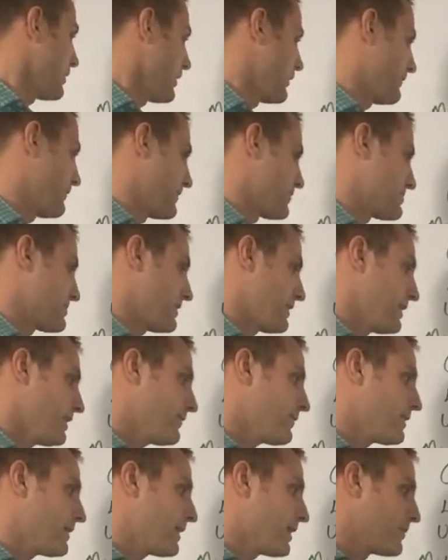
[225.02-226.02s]
if there's an
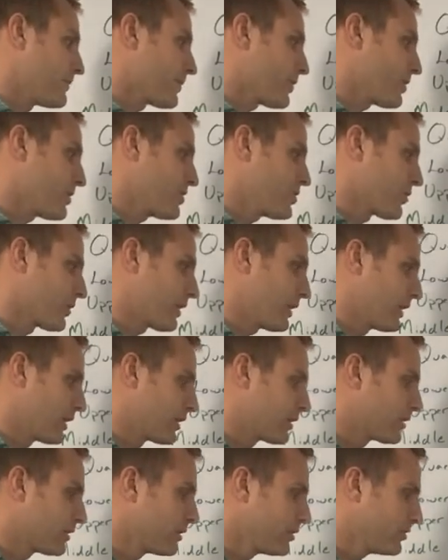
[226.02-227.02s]
even number, you're going to
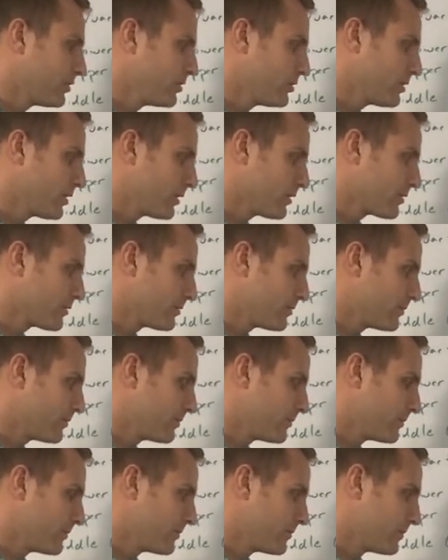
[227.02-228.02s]
include
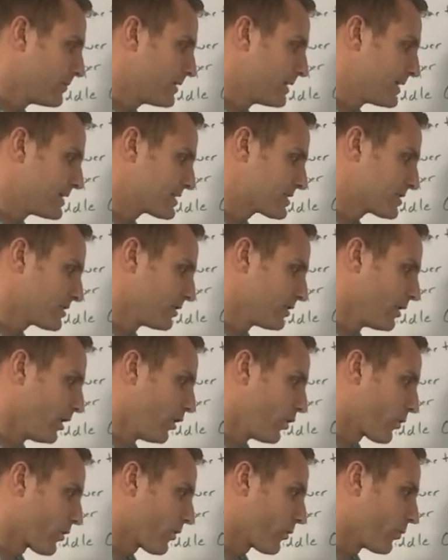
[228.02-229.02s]
this
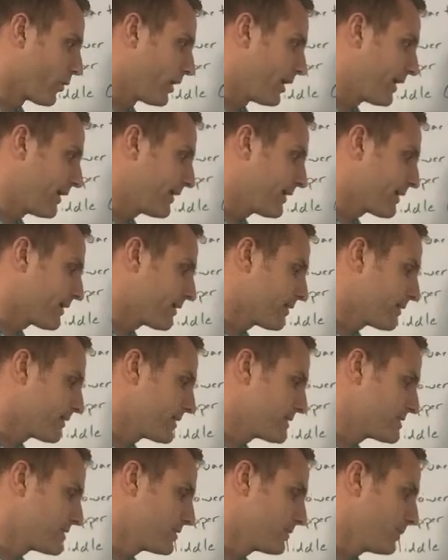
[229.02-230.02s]
lower one
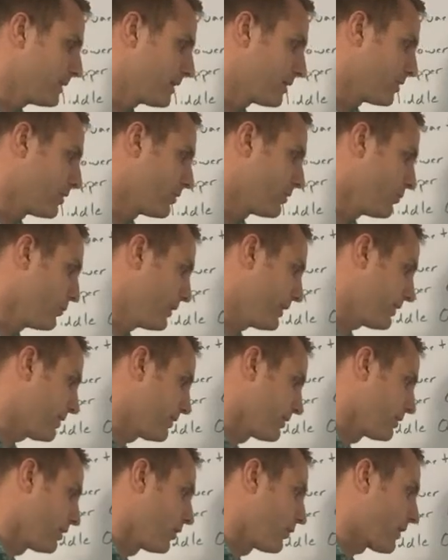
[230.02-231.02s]
that's in the middle with
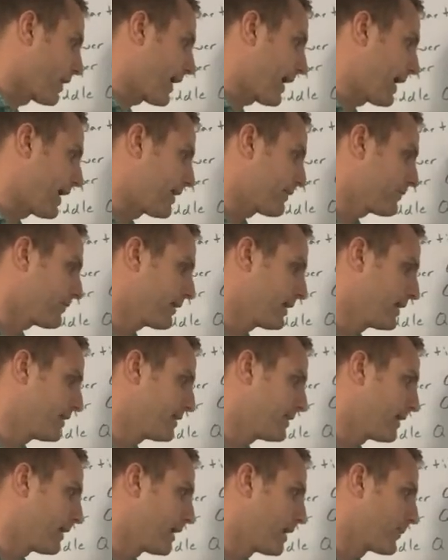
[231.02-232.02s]
the lower half and
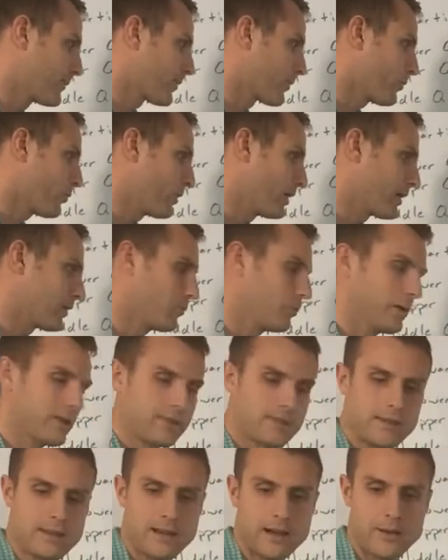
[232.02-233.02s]
the upper one
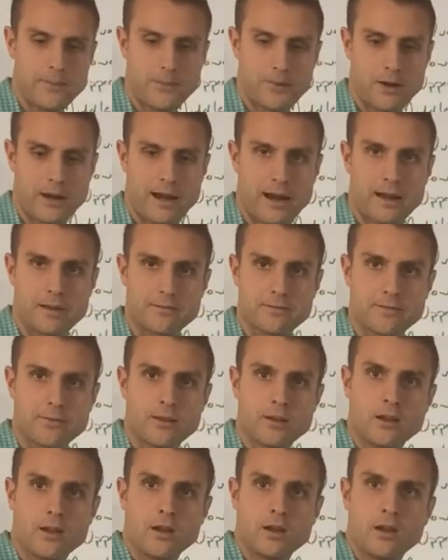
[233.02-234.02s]
with the upper half.
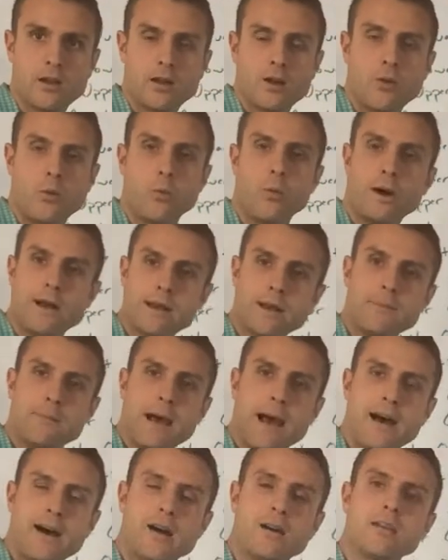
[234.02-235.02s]
What
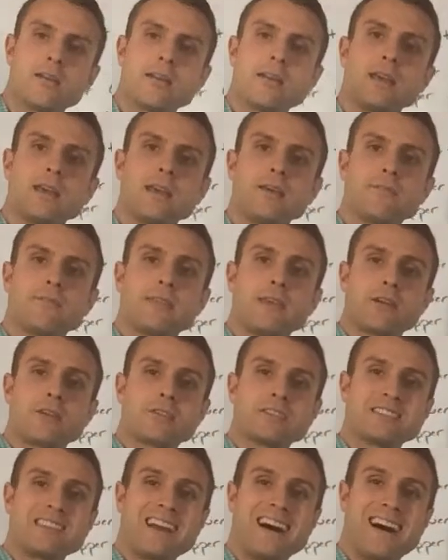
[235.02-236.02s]
about if there
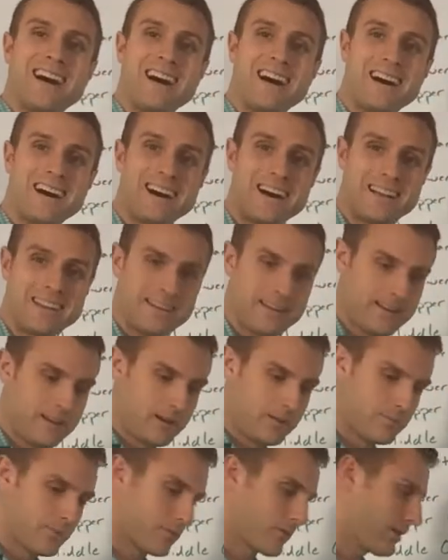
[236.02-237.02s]
is an odd
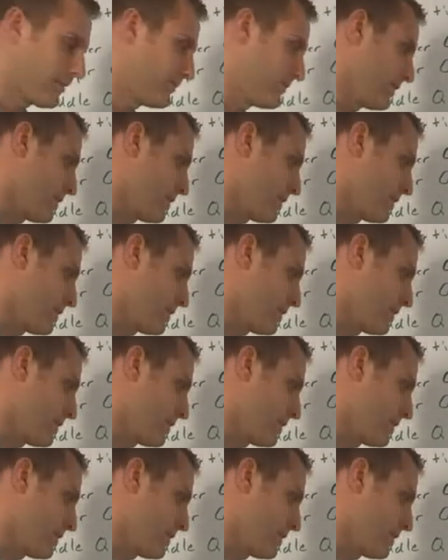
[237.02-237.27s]
number of